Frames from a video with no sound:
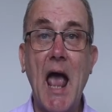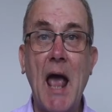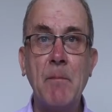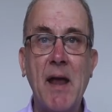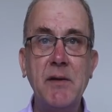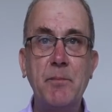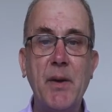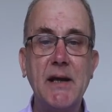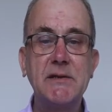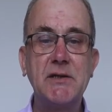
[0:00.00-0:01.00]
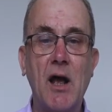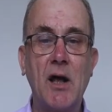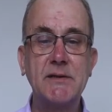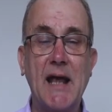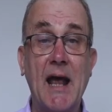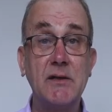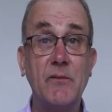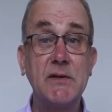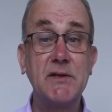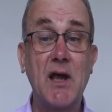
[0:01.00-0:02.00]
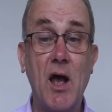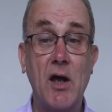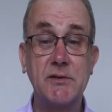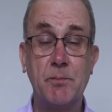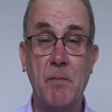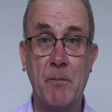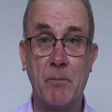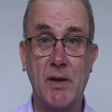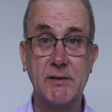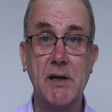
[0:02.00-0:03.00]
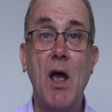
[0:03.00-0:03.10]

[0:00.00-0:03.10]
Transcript: and made big stars out of its cast members,